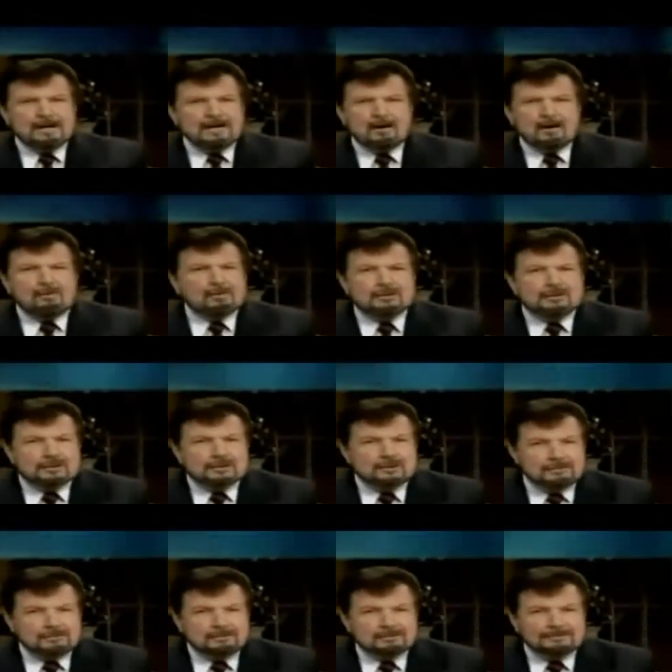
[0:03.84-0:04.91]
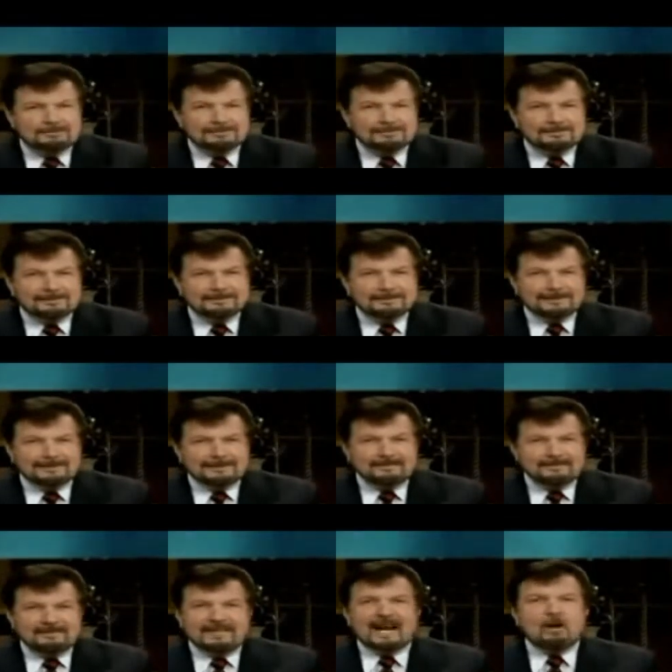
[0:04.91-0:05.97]
more money on a suit
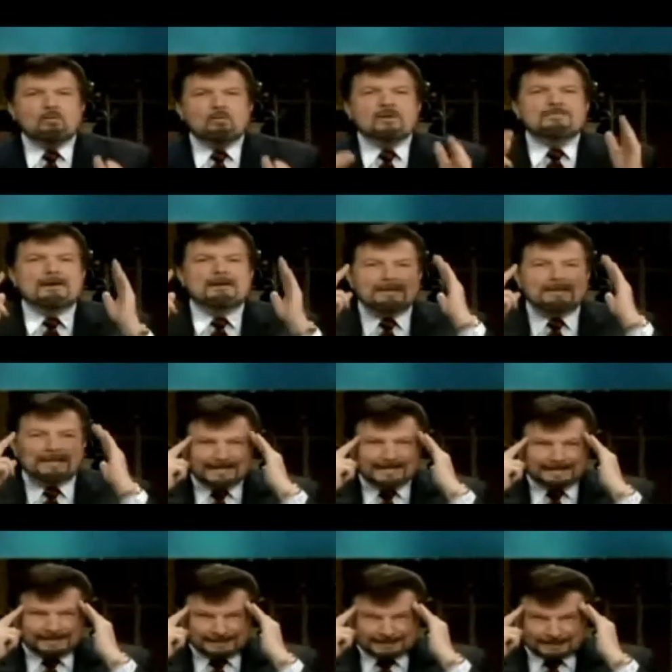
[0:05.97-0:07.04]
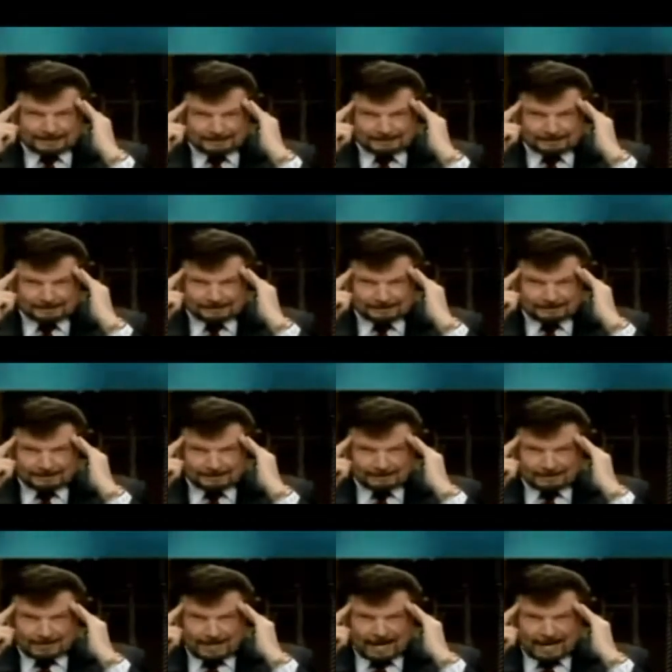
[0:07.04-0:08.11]
than I would my mind.
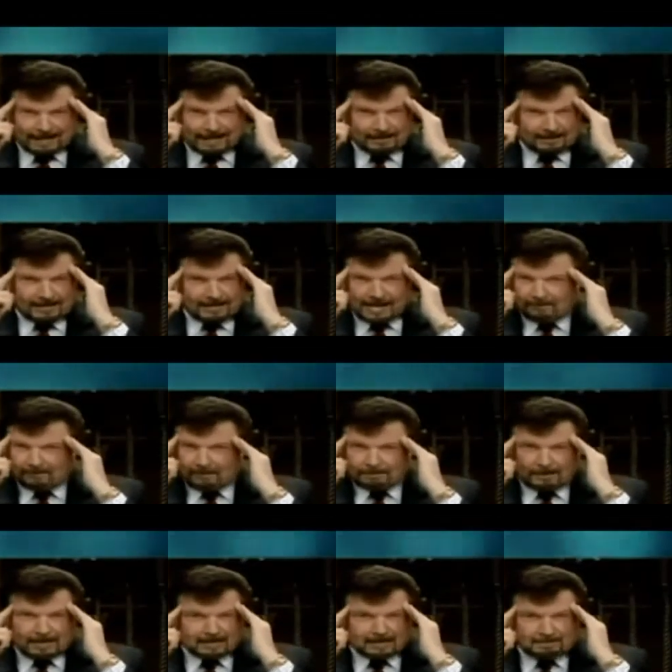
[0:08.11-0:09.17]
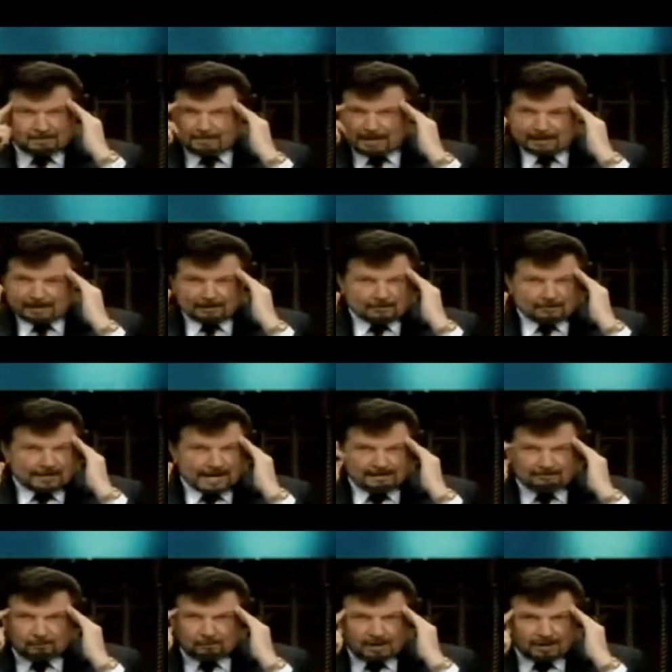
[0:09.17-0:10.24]
I can't replace my mind, I only
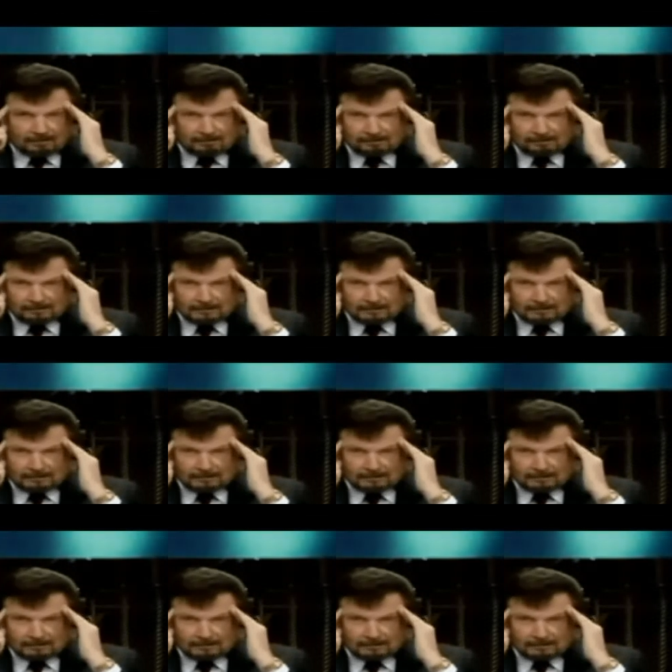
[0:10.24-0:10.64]
have one.